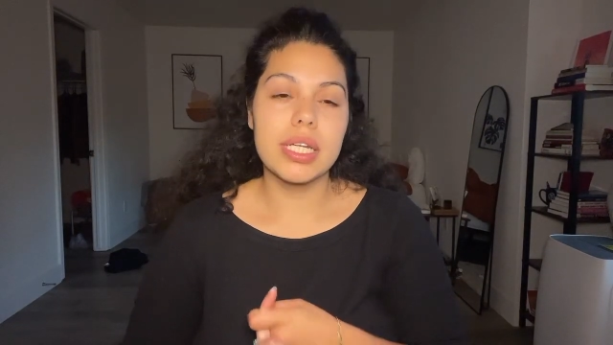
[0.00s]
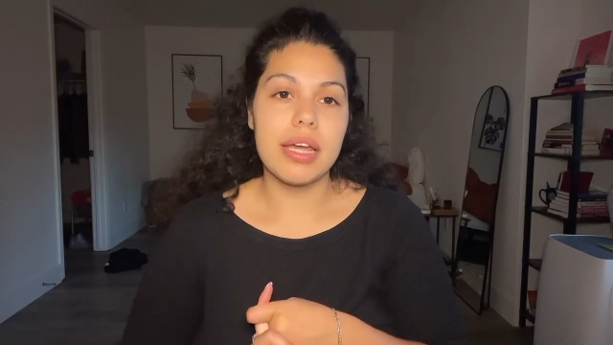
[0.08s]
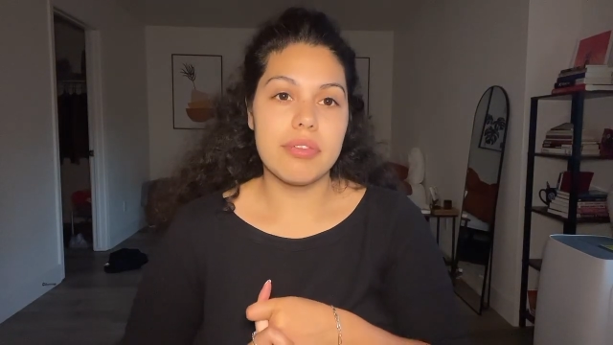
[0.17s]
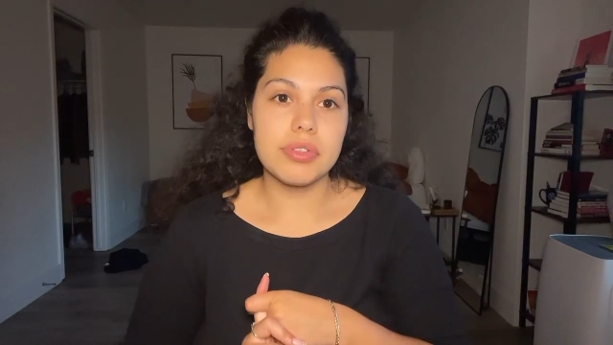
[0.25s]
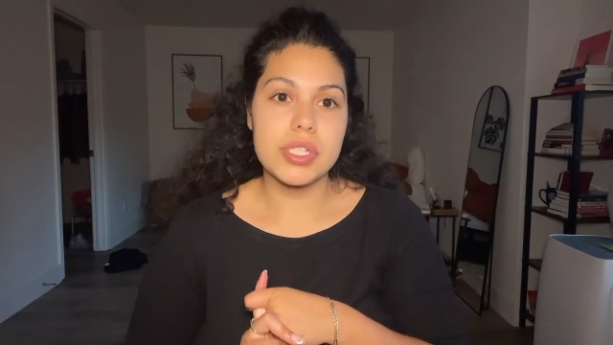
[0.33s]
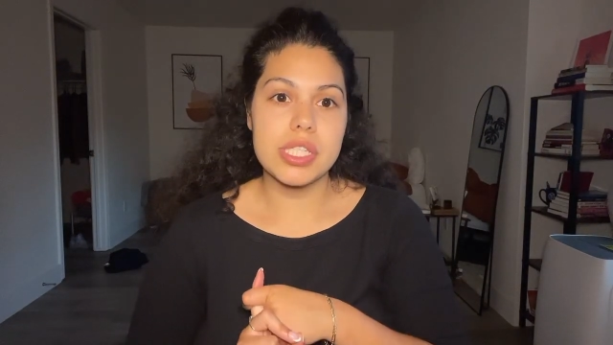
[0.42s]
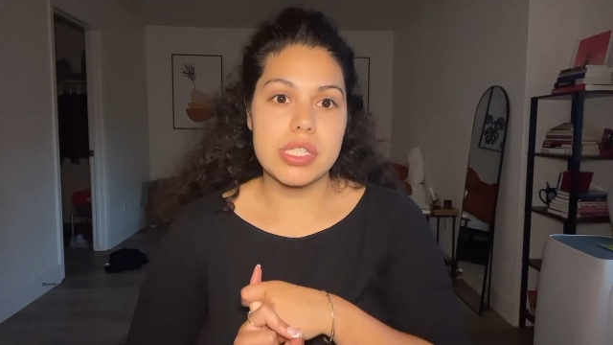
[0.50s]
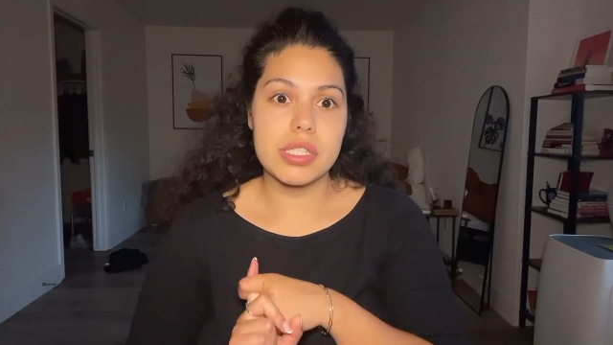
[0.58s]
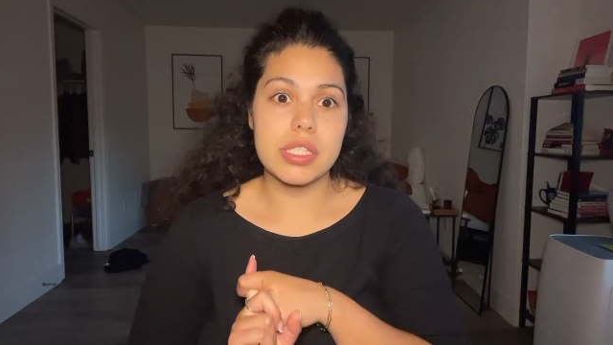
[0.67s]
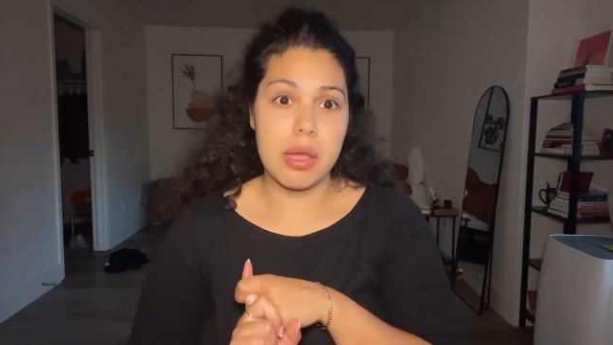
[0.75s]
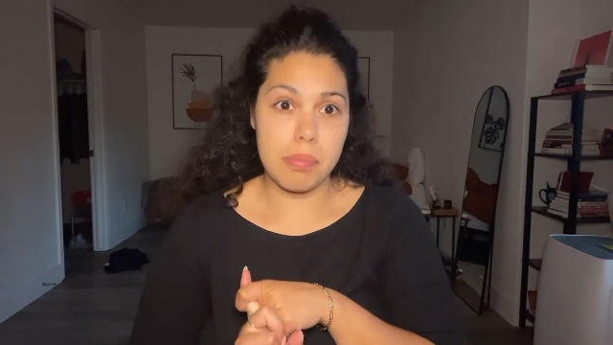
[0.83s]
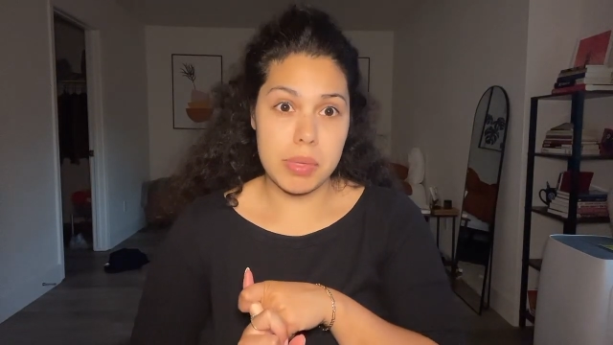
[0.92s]
every
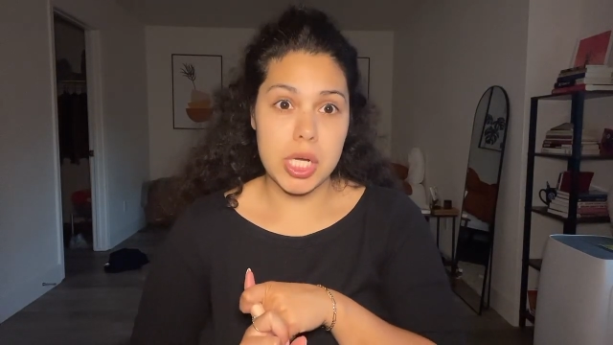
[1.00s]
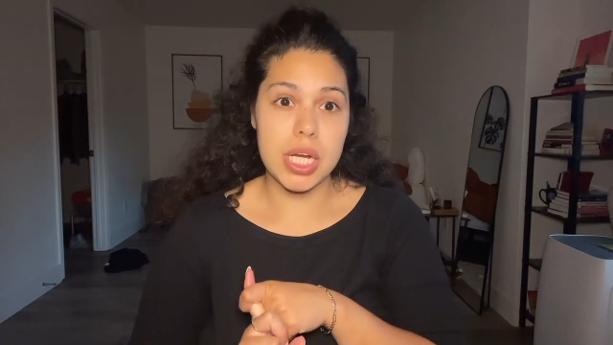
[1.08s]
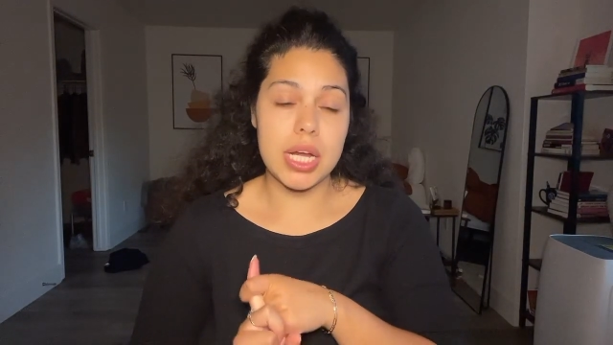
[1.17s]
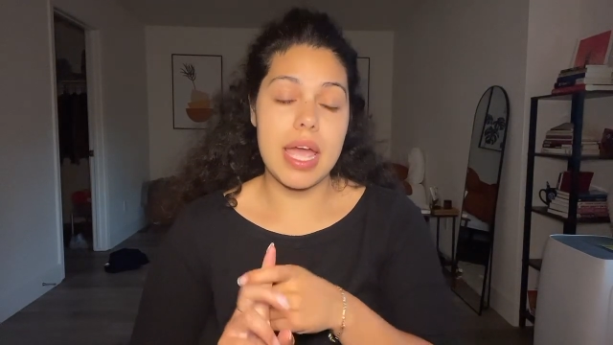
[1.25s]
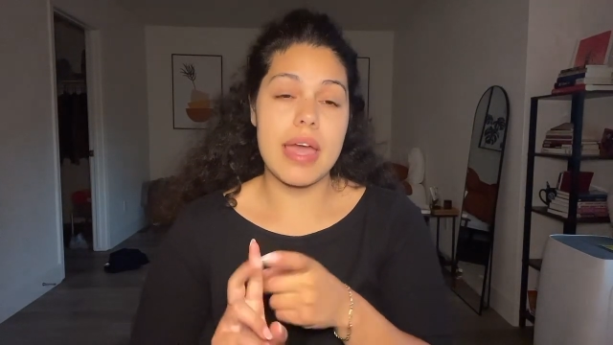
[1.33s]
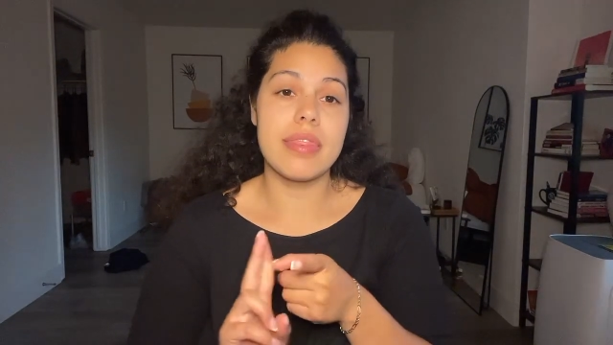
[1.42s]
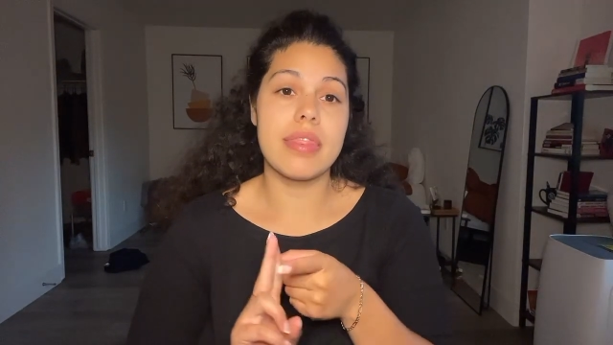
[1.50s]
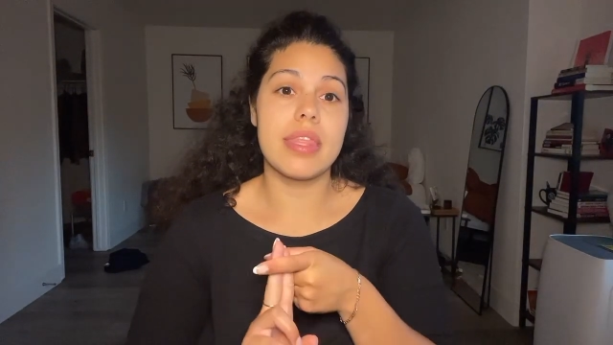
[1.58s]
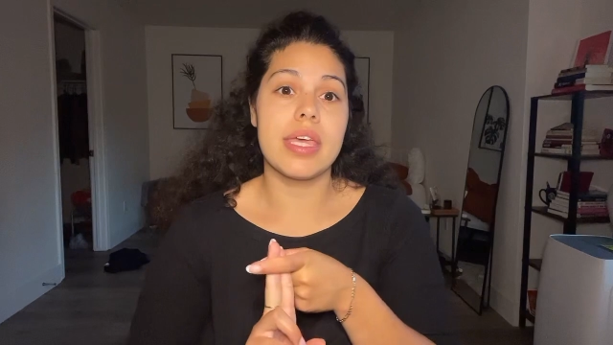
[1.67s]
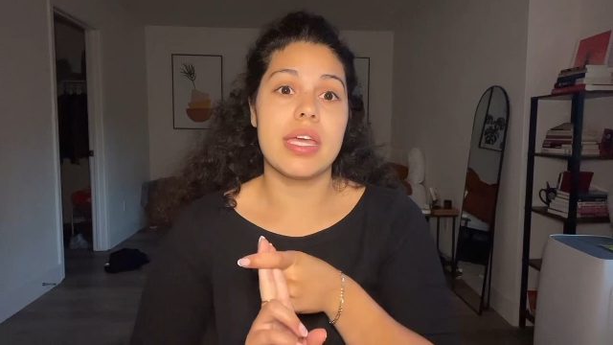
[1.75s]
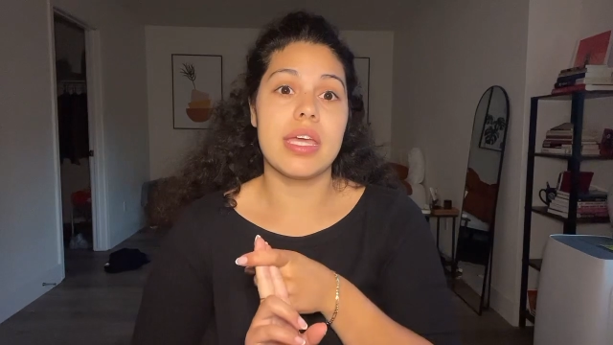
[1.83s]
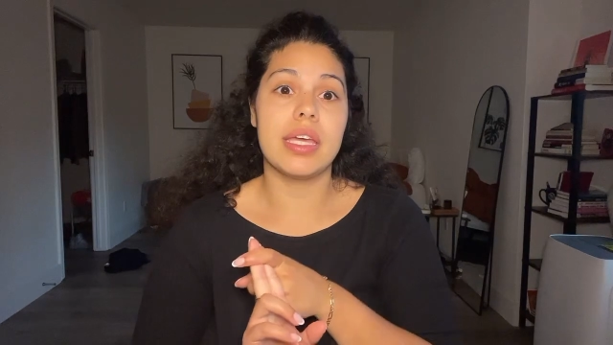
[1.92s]
summer and
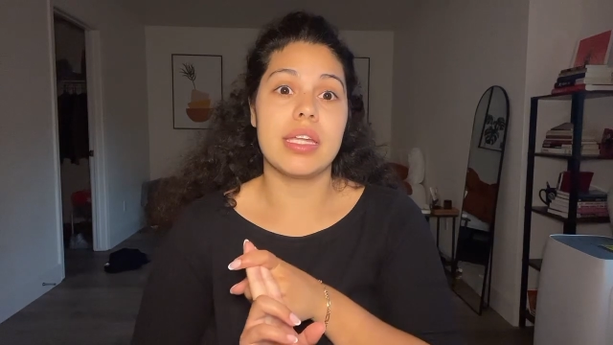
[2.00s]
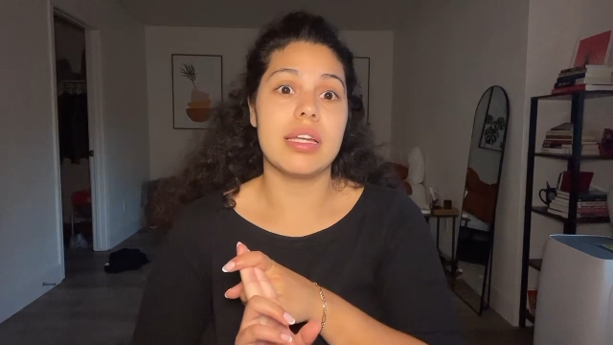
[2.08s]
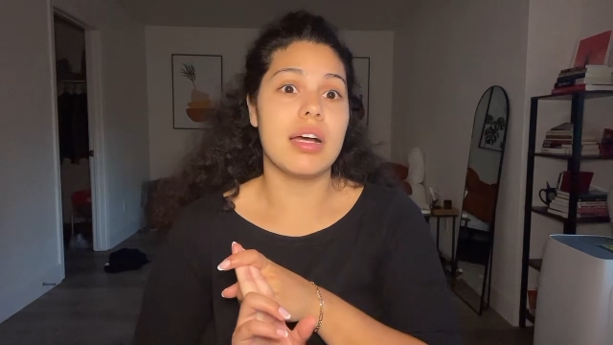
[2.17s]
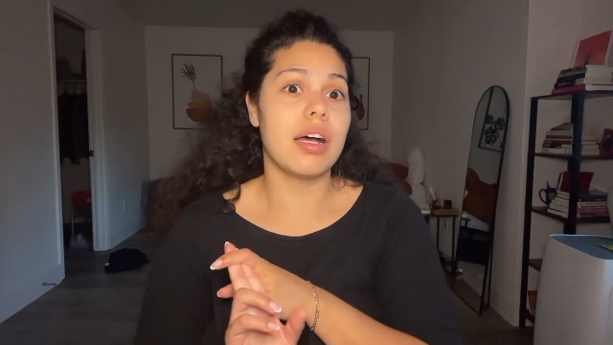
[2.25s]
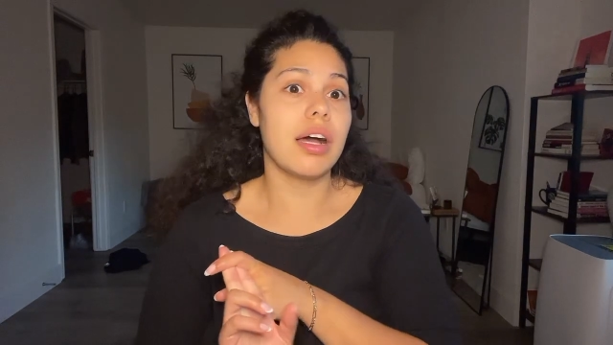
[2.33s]
then